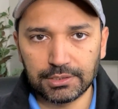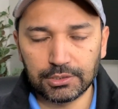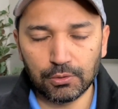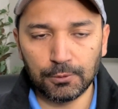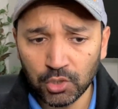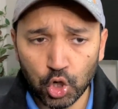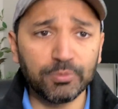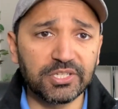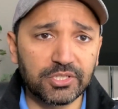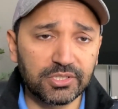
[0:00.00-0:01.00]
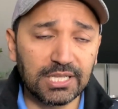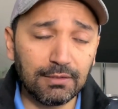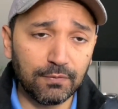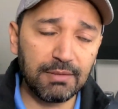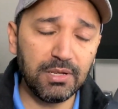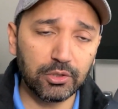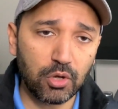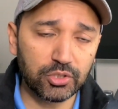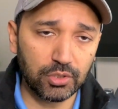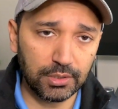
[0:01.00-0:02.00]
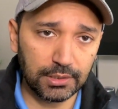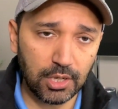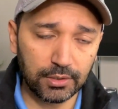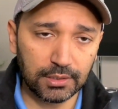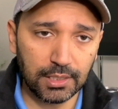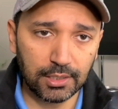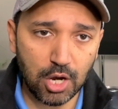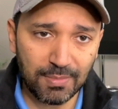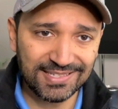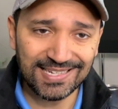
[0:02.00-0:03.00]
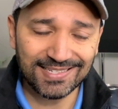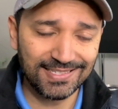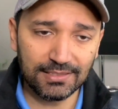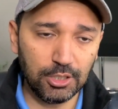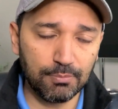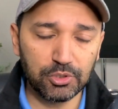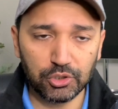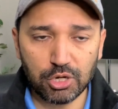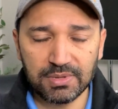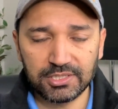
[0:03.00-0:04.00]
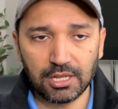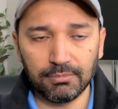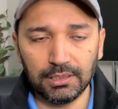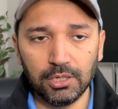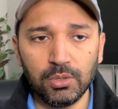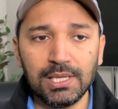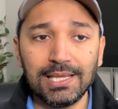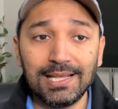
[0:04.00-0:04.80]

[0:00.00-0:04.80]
So hope this is helpful. Give me your thoughts on the comment section. Put your comments down below.